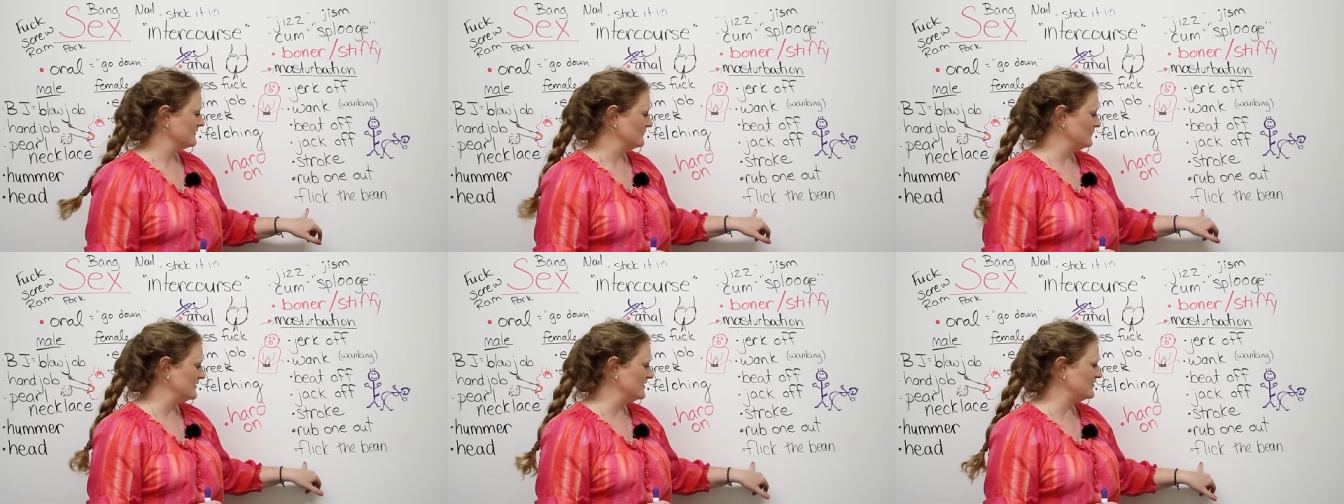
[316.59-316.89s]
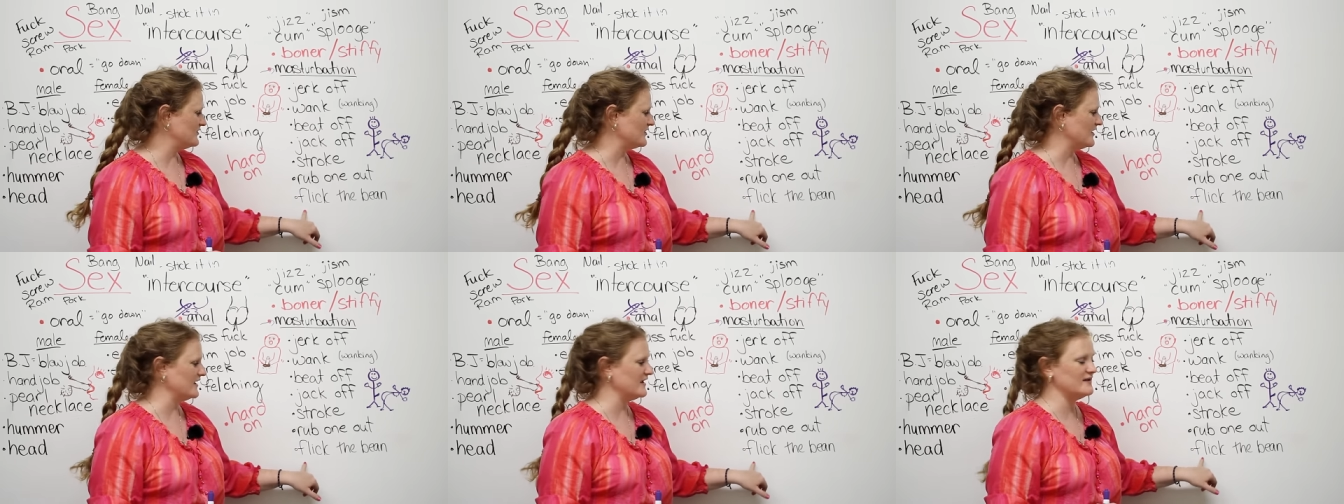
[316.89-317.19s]
We
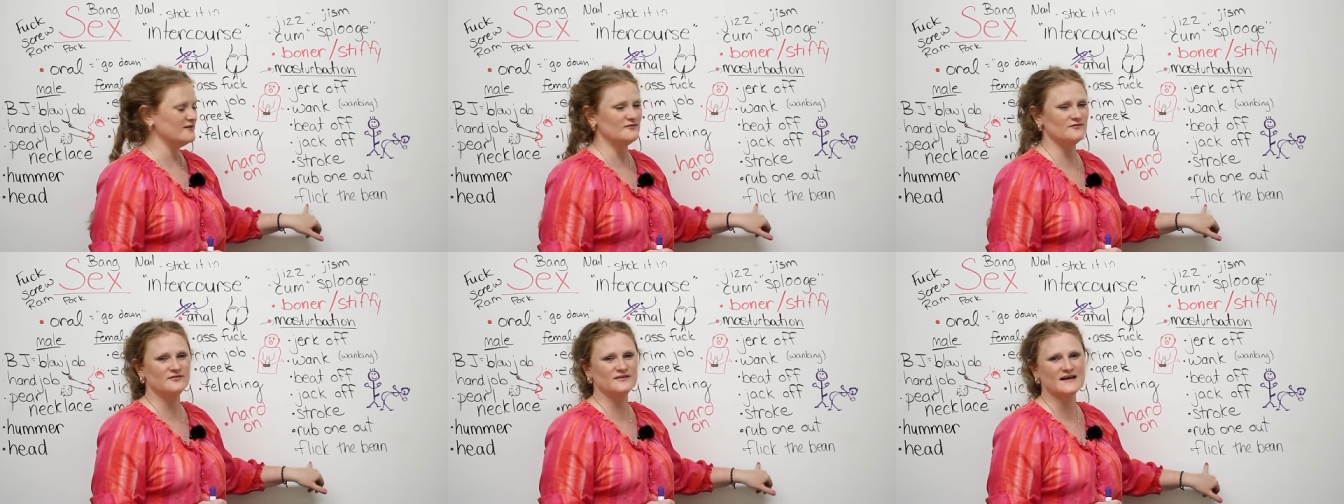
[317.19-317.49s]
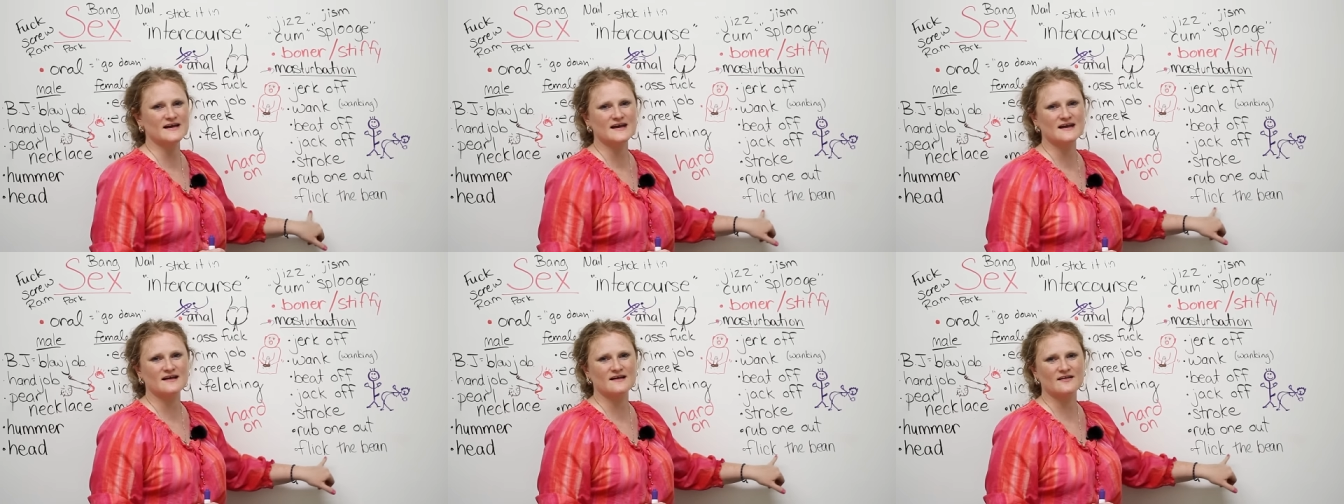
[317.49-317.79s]
say
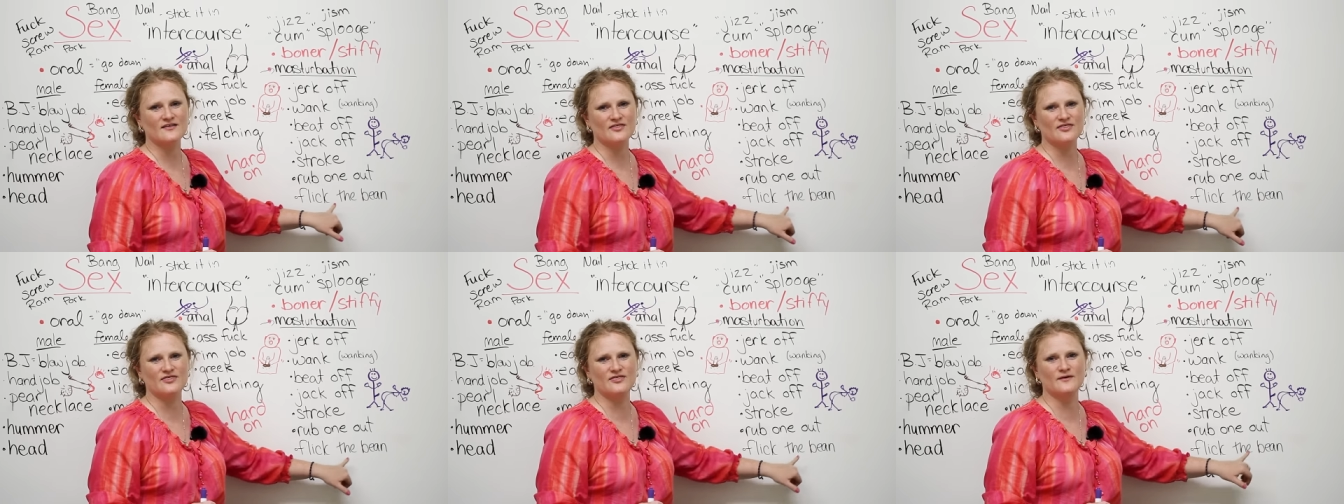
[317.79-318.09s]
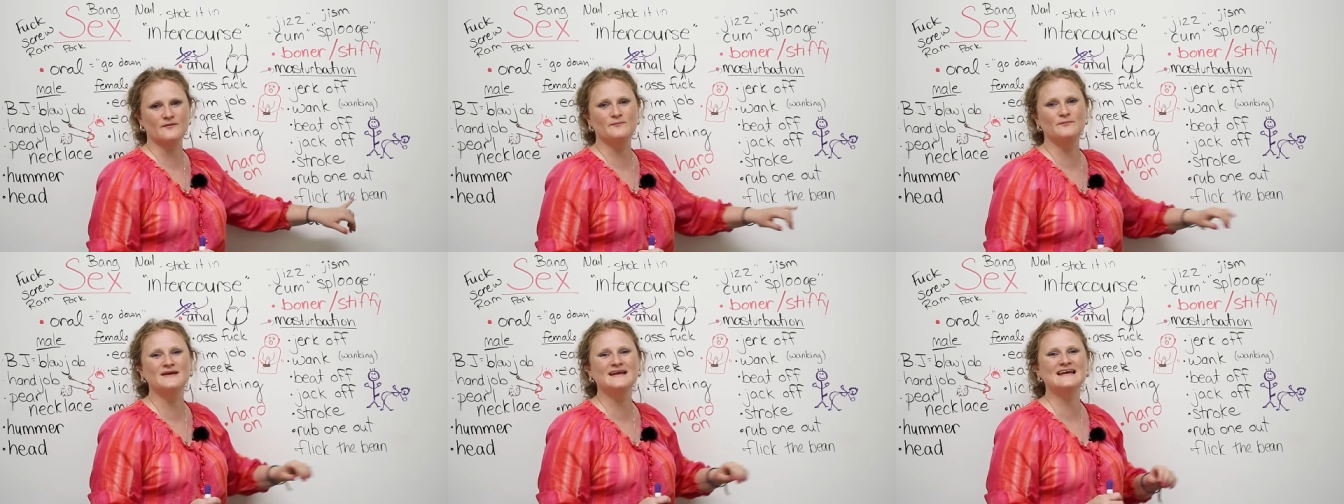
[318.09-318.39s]
flick
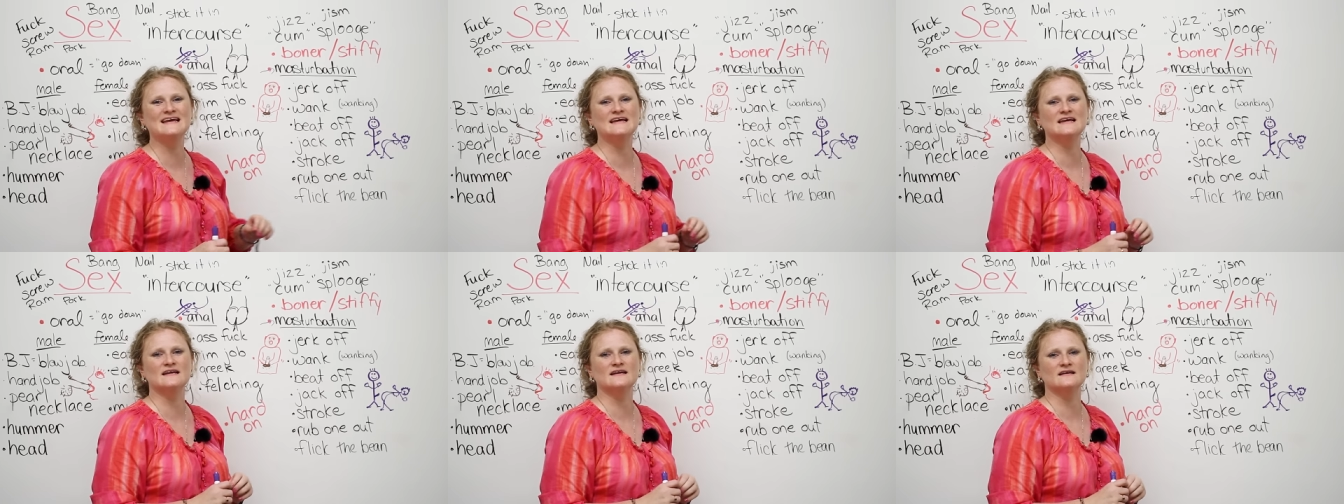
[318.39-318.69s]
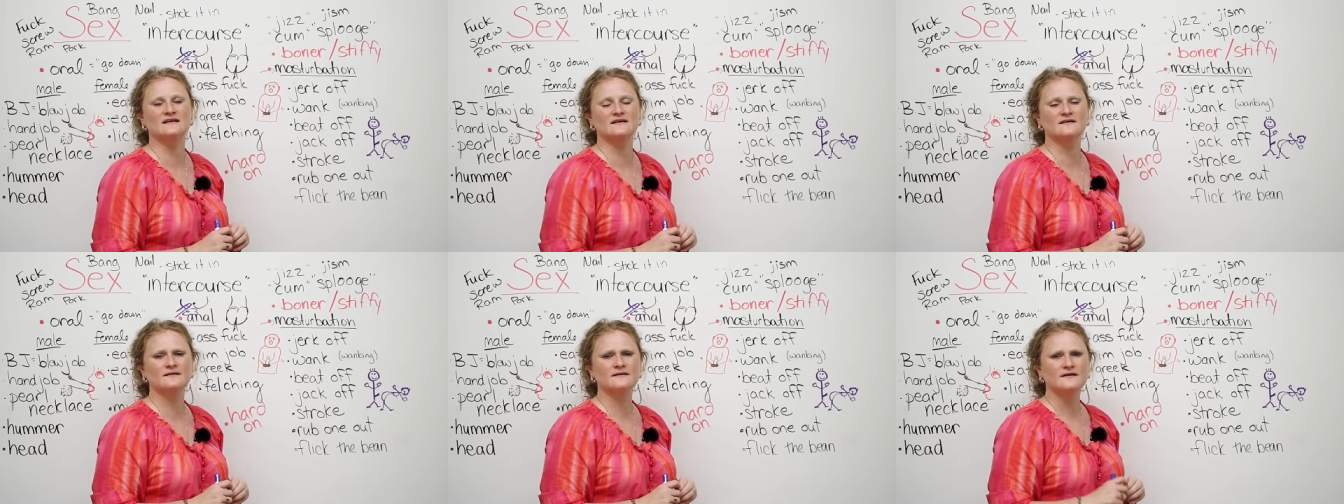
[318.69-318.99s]
the
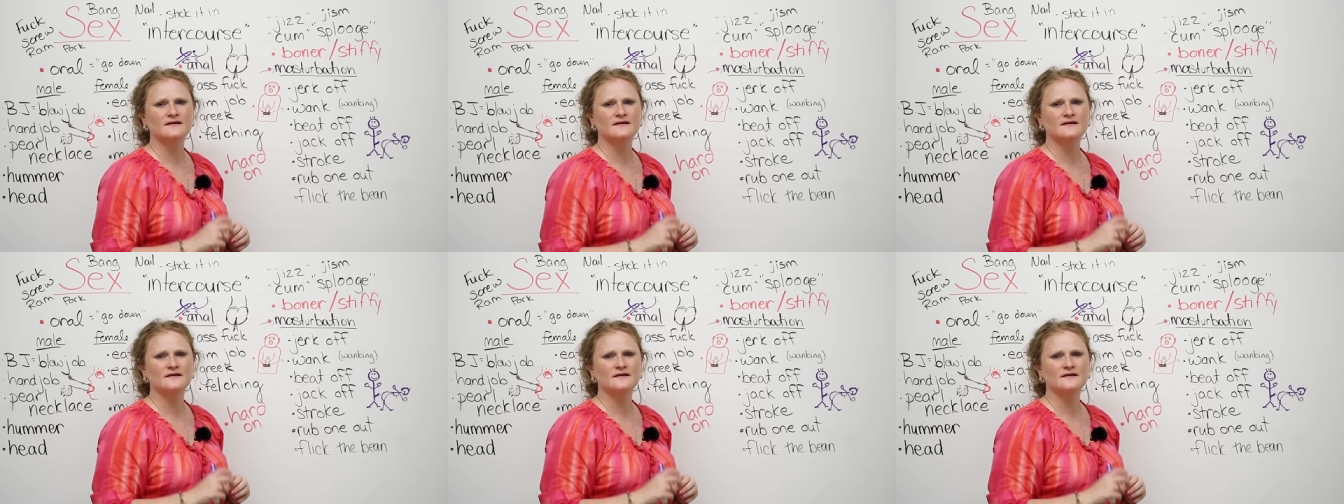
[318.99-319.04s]
bean.